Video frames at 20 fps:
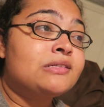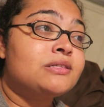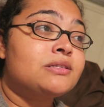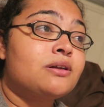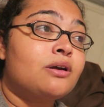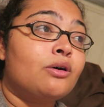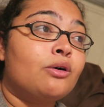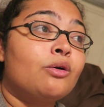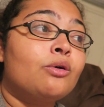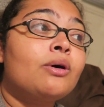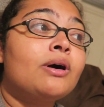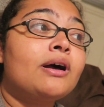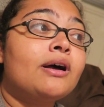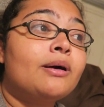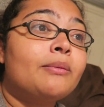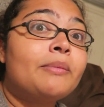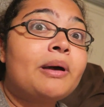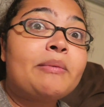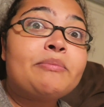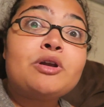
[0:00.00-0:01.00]
So
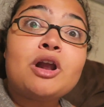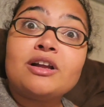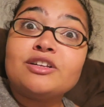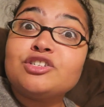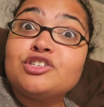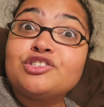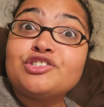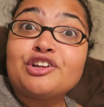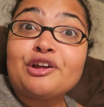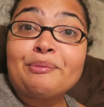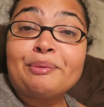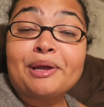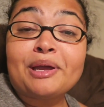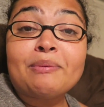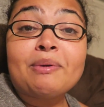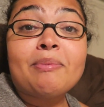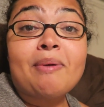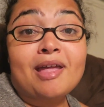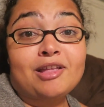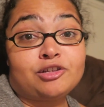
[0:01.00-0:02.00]
um, I'm not just stopping at
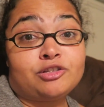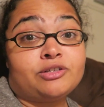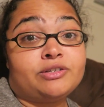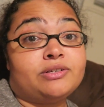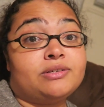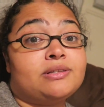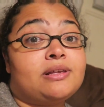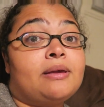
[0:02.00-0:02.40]
my bachelor's.